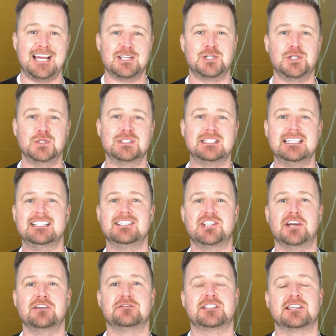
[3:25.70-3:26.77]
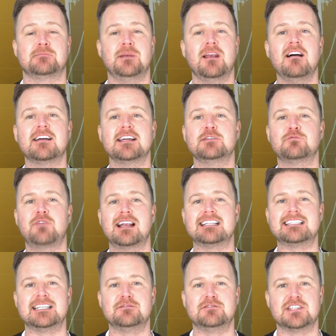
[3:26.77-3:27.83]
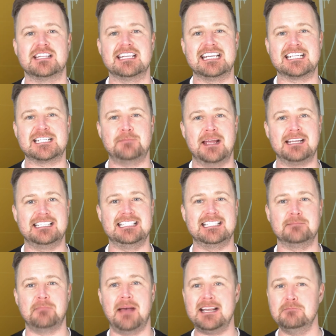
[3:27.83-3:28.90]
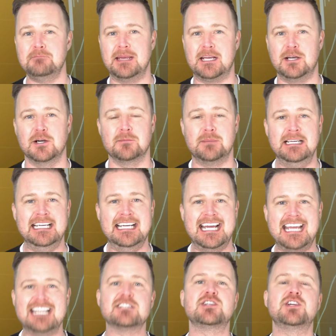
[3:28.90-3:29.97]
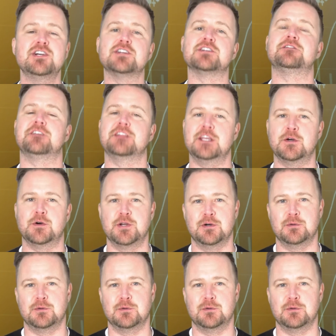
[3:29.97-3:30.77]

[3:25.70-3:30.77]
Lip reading: shortage of supply relative to the expected demand pickup is good for the oil